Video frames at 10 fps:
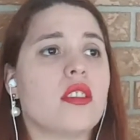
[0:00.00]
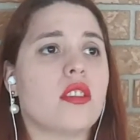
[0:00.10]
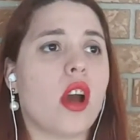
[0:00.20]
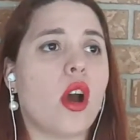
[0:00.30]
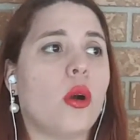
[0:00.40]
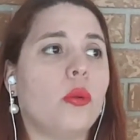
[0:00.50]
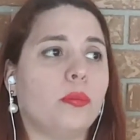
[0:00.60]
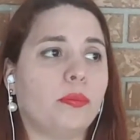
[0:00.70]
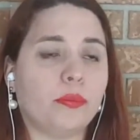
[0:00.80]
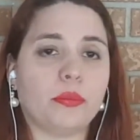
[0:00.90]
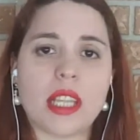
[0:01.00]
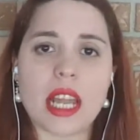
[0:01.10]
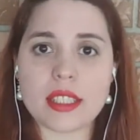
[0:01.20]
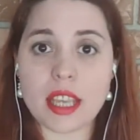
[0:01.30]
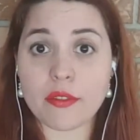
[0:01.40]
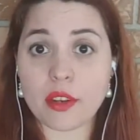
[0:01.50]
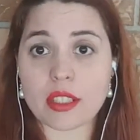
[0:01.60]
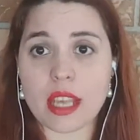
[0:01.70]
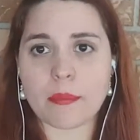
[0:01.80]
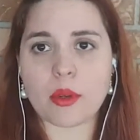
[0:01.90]
So, let's say, for
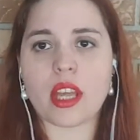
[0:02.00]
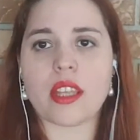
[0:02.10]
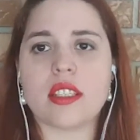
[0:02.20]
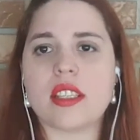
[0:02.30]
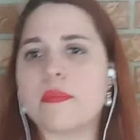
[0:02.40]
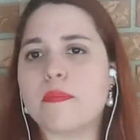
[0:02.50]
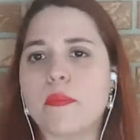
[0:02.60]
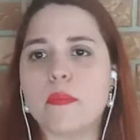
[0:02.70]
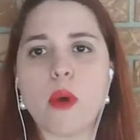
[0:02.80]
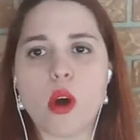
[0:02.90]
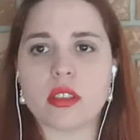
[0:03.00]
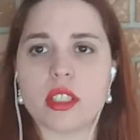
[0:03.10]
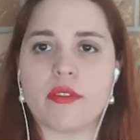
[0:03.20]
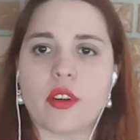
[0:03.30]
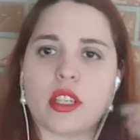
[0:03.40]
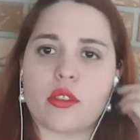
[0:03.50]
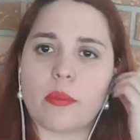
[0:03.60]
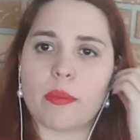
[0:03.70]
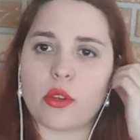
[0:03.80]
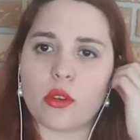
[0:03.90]
example, and this is mostly for
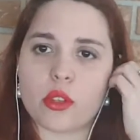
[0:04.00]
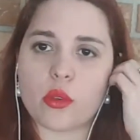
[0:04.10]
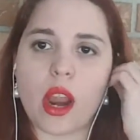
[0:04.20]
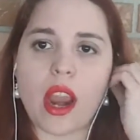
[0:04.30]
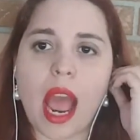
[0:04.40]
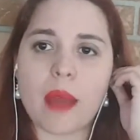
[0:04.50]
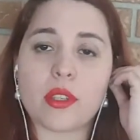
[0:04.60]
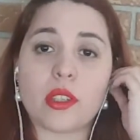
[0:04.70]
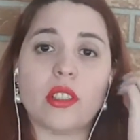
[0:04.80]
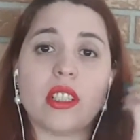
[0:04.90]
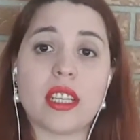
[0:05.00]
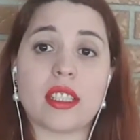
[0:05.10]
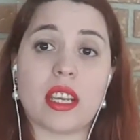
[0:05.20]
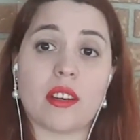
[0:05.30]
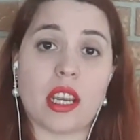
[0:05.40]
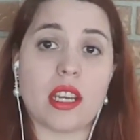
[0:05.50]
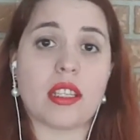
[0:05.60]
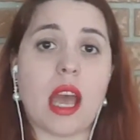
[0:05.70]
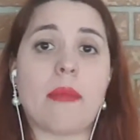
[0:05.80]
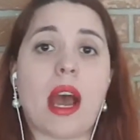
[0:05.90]
entrepreneurs who are absolutely
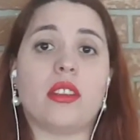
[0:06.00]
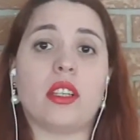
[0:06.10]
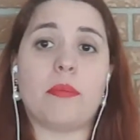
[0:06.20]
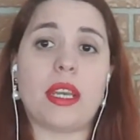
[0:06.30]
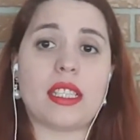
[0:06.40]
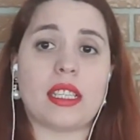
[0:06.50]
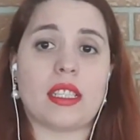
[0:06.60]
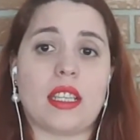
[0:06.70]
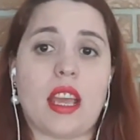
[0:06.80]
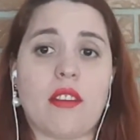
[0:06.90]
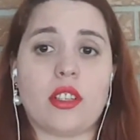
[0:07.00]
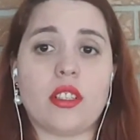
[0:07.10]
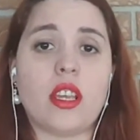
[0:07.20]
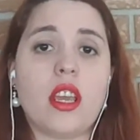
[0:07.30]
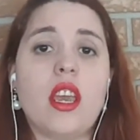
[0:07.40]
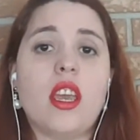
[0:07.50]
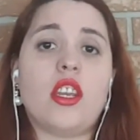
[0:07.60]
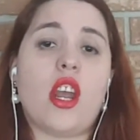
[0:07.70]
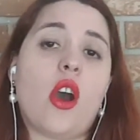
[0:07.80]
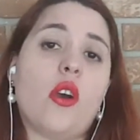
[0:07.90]
serious about their business endeavors.
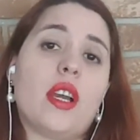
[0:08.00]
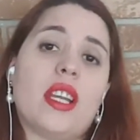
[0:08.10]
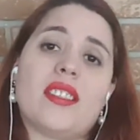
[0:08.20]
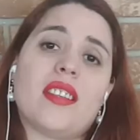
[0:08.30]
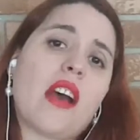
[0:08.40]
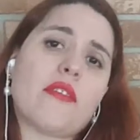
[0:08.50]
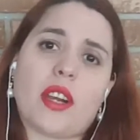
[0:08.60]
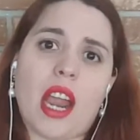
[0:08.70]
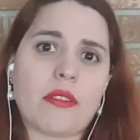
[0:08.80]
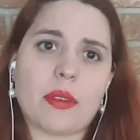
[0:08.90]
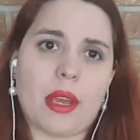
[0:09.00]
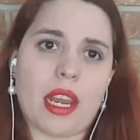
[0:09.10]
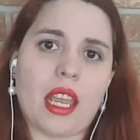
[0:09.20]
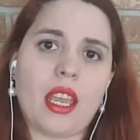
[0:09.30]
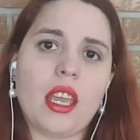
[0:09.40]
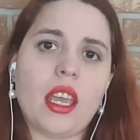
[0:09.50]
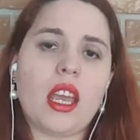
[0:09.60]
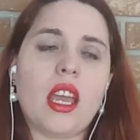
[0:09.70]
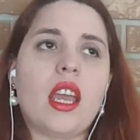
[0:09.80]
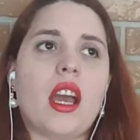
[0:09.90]
You know, it's not for everybody,
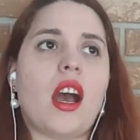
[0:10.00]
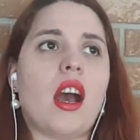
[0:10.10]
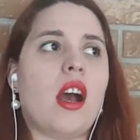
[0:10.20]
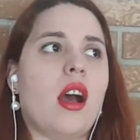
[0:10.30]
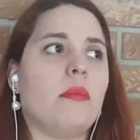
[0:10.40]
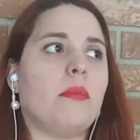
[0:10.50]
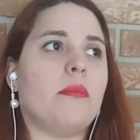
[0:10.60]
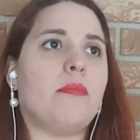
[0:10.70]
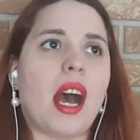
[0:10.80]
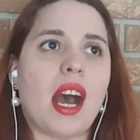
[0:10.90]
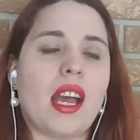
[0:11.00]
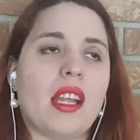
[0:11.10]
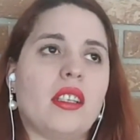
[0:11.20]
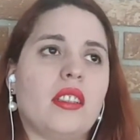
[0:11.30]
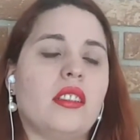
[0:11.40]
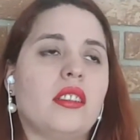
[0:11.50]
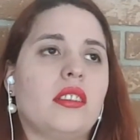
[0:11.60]
um, but